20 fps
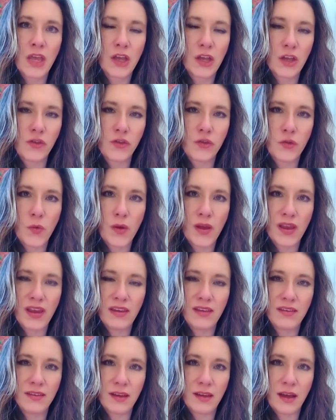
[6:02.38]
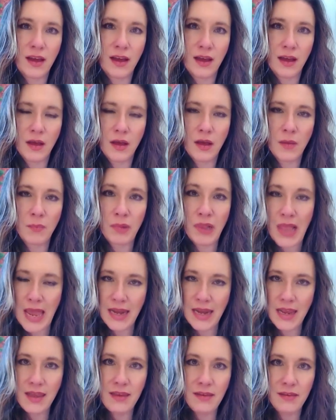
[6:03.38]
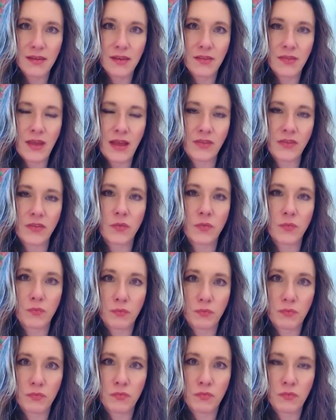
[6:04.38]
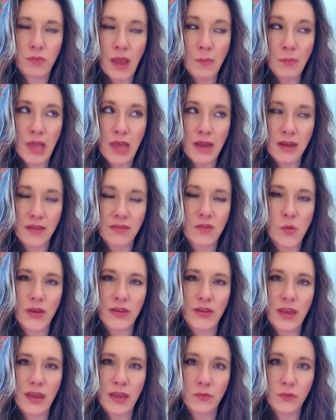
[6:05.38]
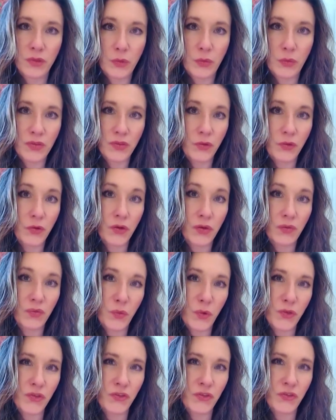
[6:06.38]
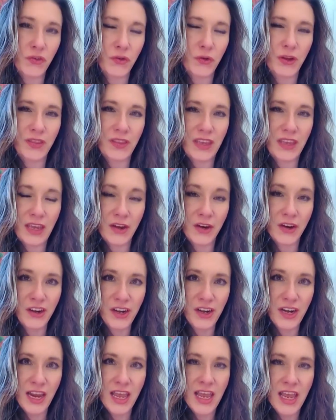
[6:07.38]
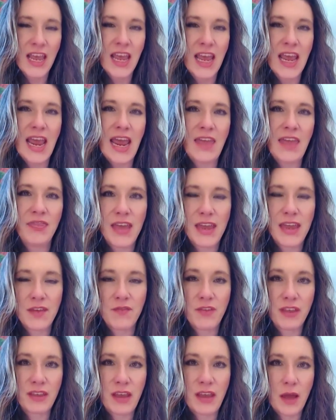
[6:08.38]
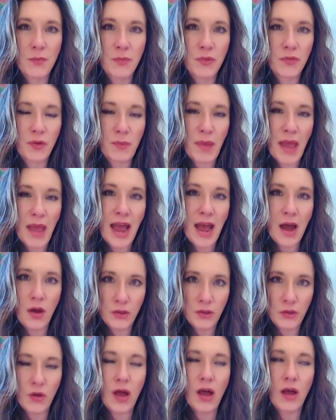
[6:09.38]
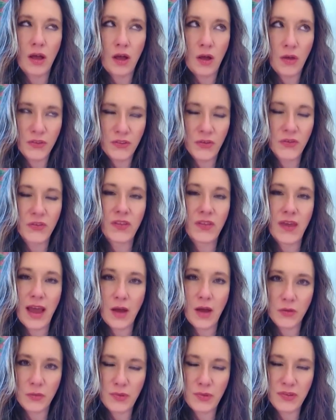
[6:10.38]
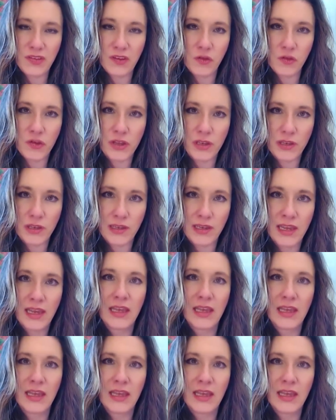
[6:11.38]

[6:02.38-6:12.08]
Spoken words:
conjoined a planet, that planet's going to influence your good fortune during the year. And then if it comes from a house, you also see the house position.